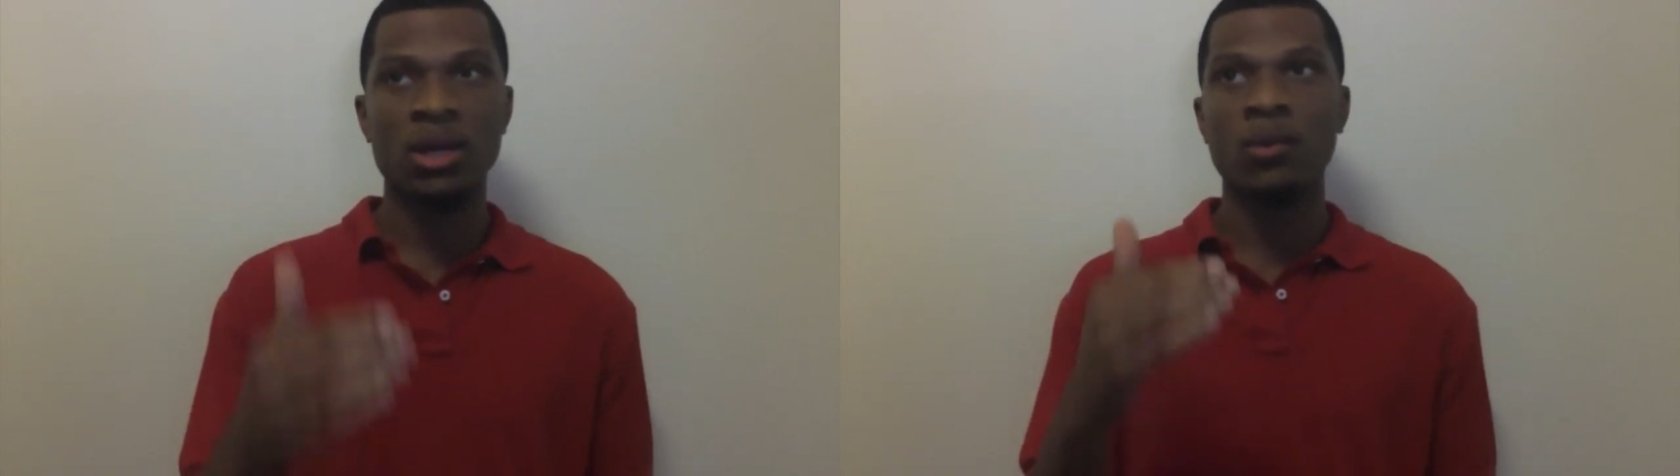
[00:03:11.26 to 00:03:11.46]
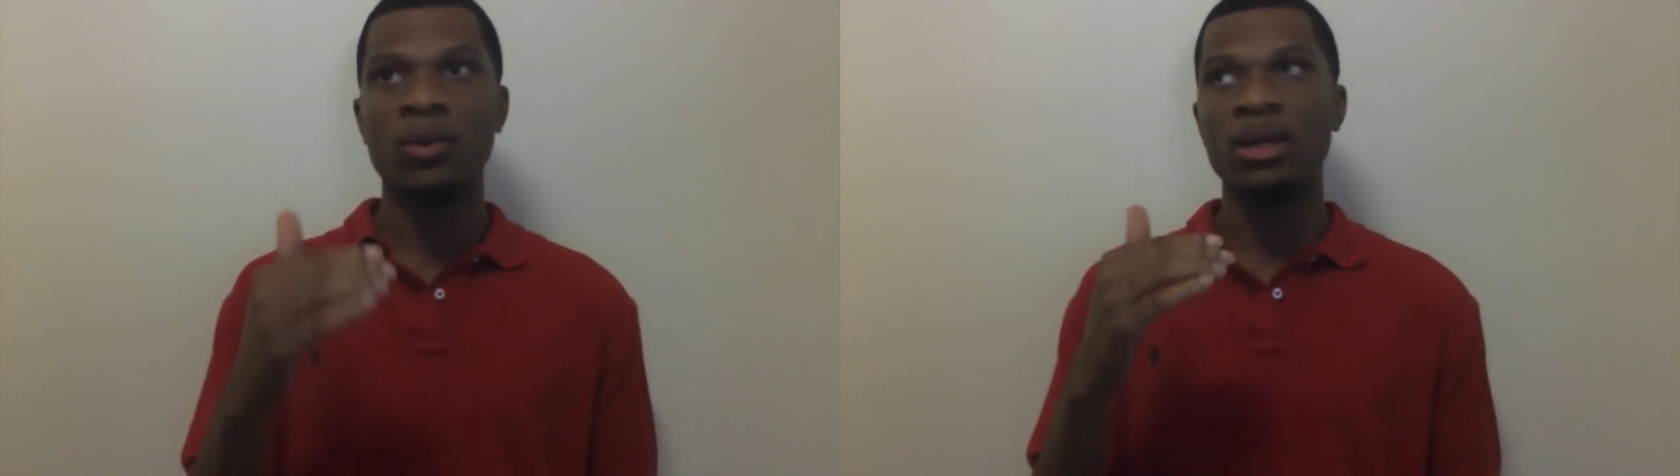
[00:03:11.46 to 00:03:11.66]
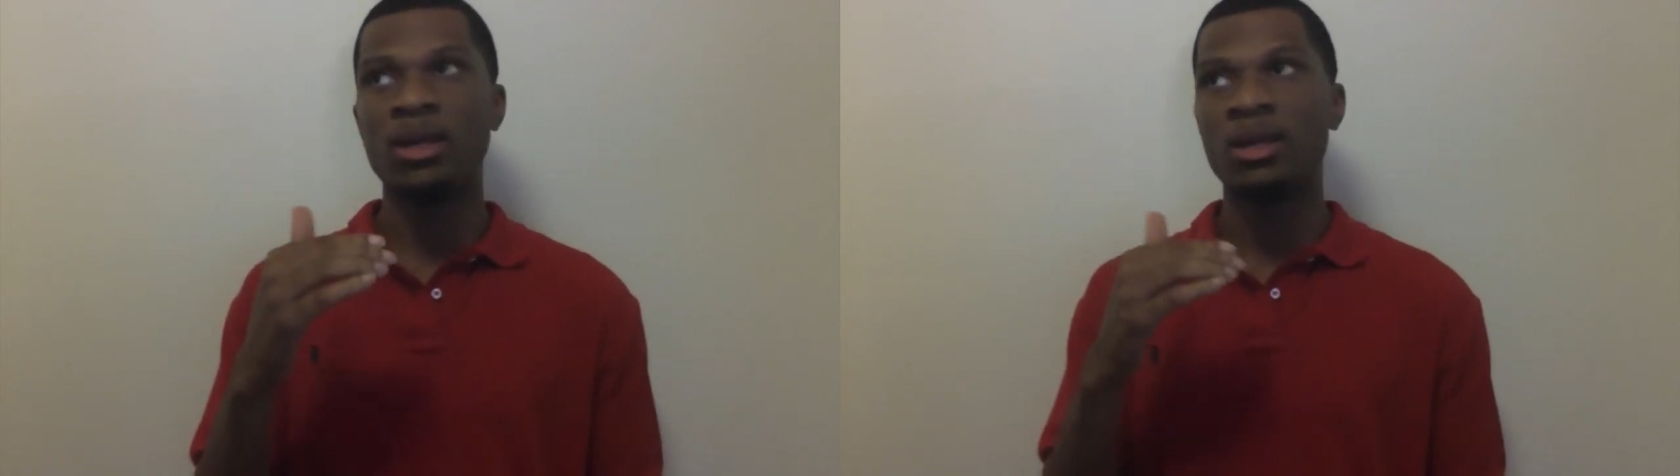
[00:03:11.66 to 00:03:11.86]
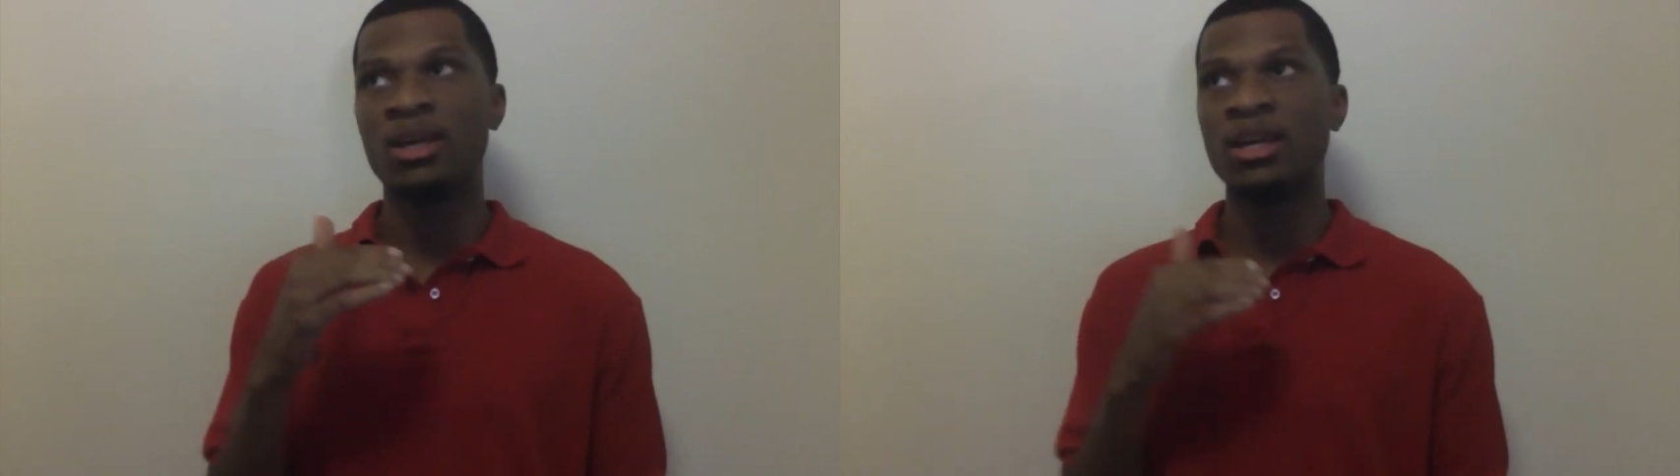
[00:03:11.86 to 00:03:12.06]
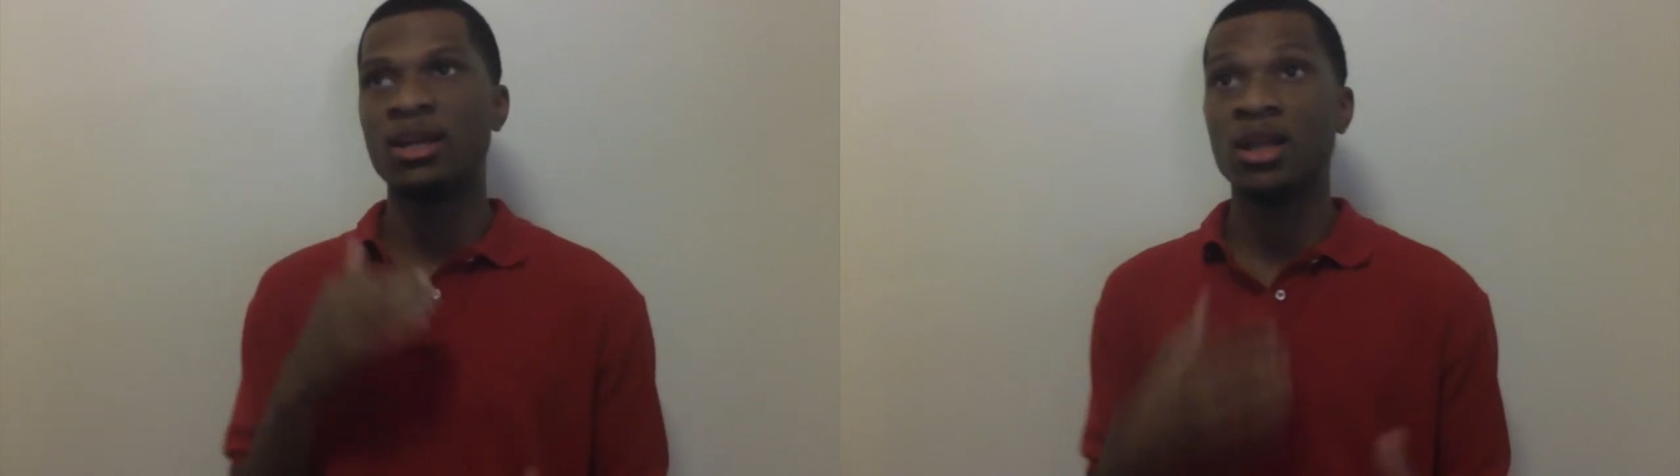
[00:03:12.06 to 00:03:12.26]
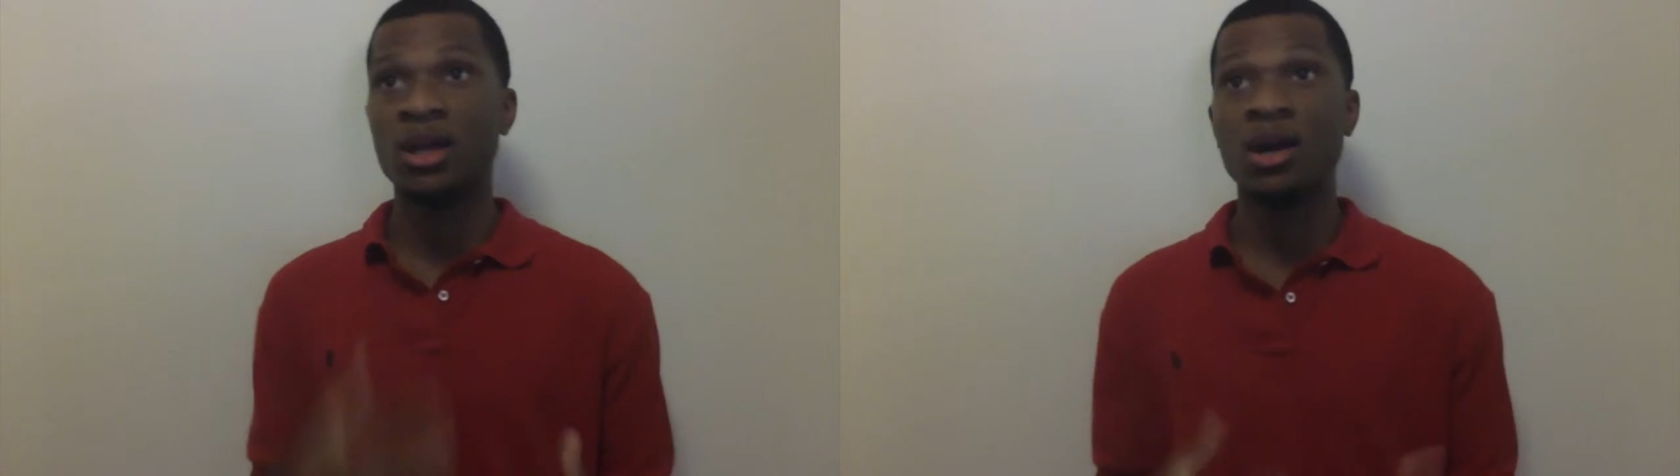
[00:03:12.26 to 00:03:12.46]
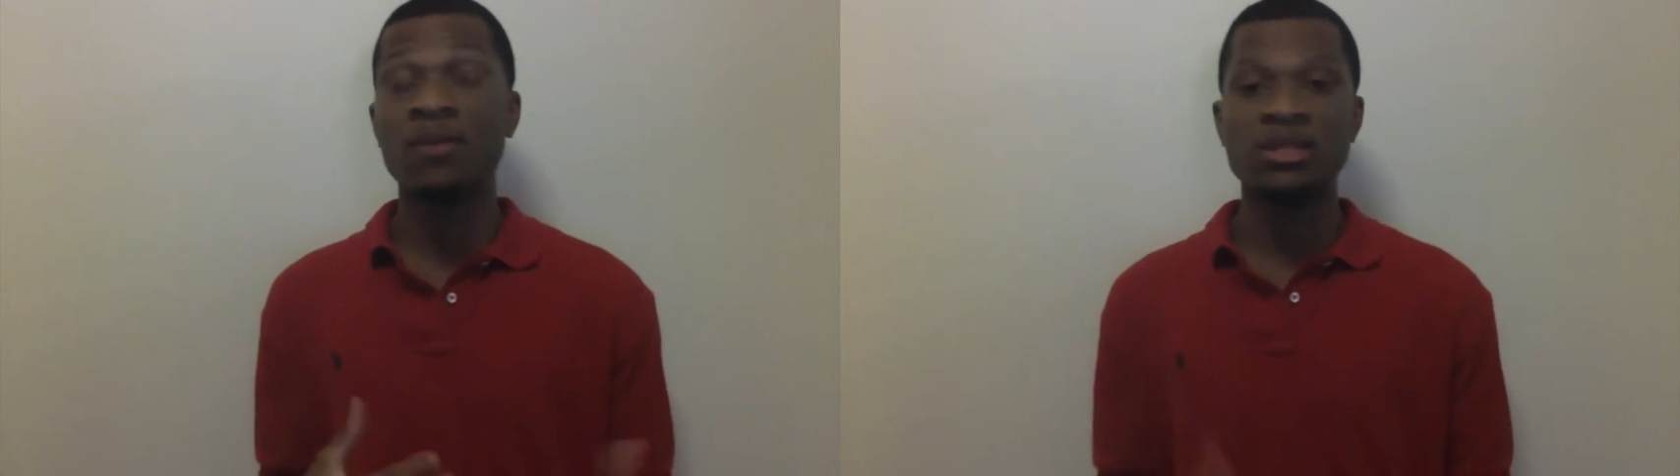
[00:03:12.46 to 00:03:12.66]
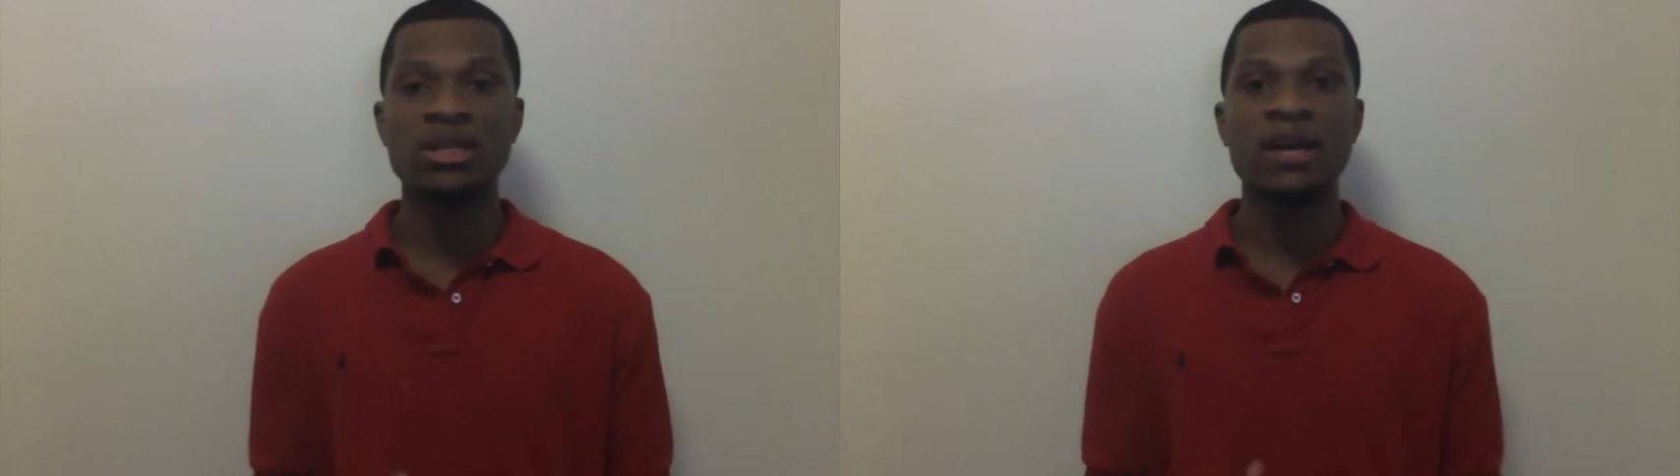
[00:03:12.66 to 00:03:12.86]
We get a lot
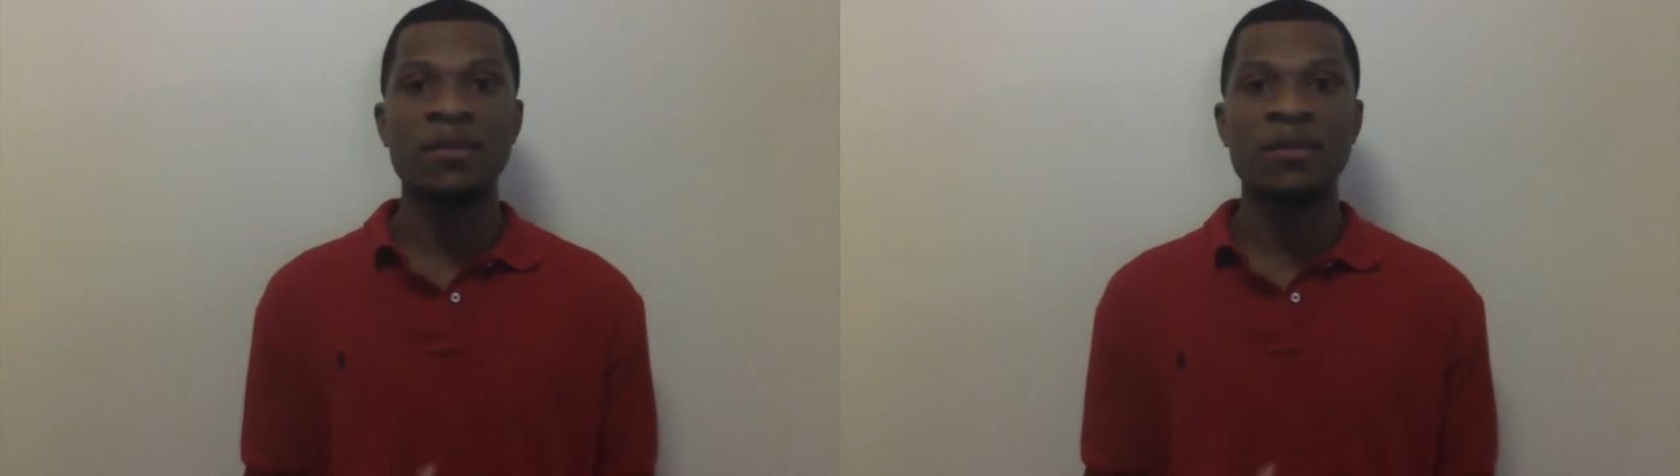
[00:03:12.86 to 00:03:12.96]
oftentimes